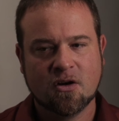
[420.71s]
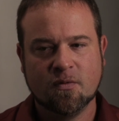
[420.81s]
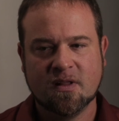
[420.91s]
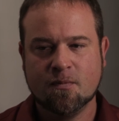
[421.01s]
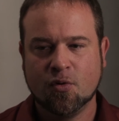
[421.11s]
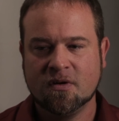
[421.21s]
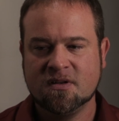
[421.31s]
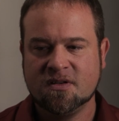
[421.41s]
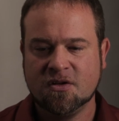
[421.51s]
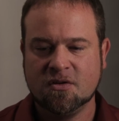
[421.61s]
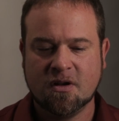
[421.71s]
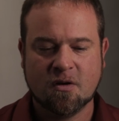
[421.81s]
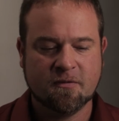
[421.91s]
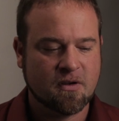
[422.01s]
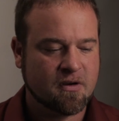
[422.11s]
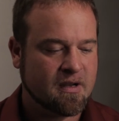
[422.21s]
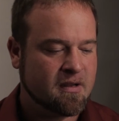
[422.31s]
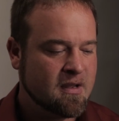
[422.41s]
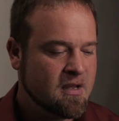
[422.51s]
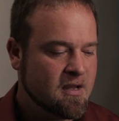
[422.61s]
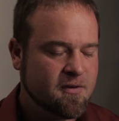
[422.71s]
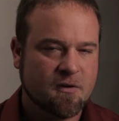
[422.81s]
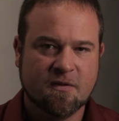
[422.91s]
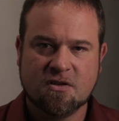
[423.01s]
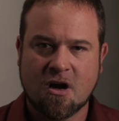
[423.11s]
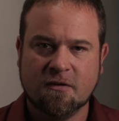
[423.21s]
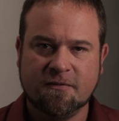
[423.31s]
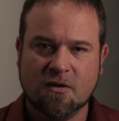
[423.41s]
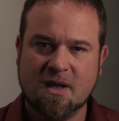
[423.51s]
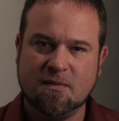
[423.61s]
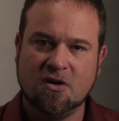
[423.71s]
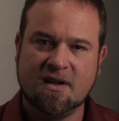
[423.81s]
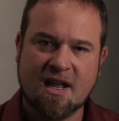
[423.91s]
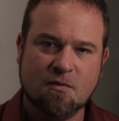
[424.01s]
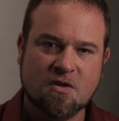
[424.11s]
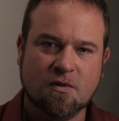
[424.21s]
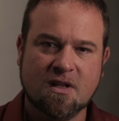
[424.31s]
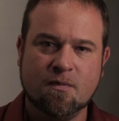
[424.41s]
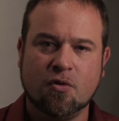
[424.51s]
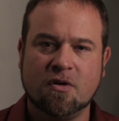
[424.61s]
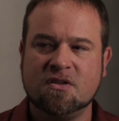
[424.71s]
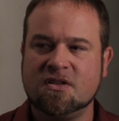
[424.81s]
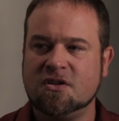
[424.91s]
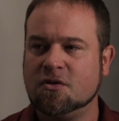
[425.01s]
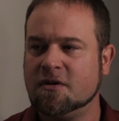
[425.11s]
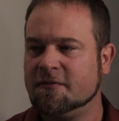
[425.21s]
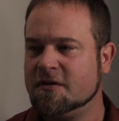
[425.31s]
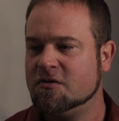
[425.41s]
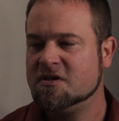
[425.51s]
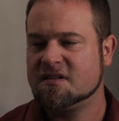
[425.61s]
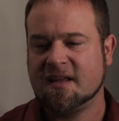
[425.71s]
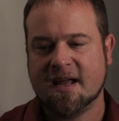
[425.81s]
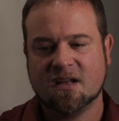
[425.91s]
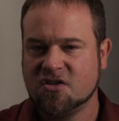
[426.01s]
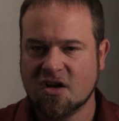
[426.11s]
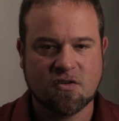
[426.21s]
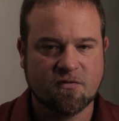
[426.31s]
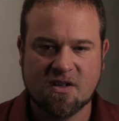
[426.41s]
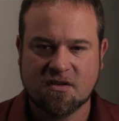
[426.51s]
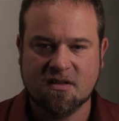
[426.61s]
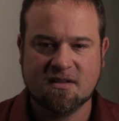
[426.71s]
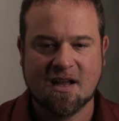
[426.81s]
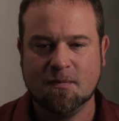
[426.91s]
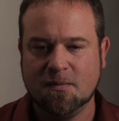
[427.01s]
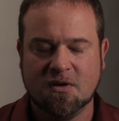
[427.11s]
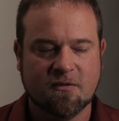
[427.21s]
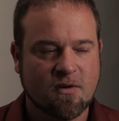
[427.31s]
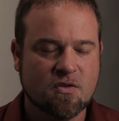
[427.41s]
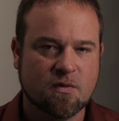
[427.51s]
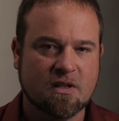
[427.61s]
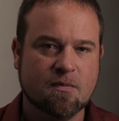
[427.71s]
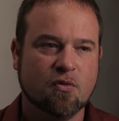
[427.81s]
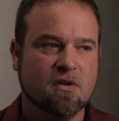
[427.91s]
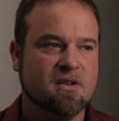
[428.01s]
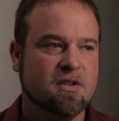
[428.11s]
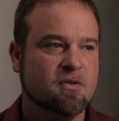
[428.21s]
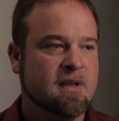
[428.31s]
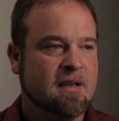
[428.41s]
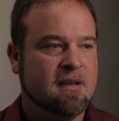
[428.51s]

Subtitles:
that are really important to you. If you're a photographer, maybe your camera is really important to you. If you just talk to your friends all the time, maybe your phone's really important to you.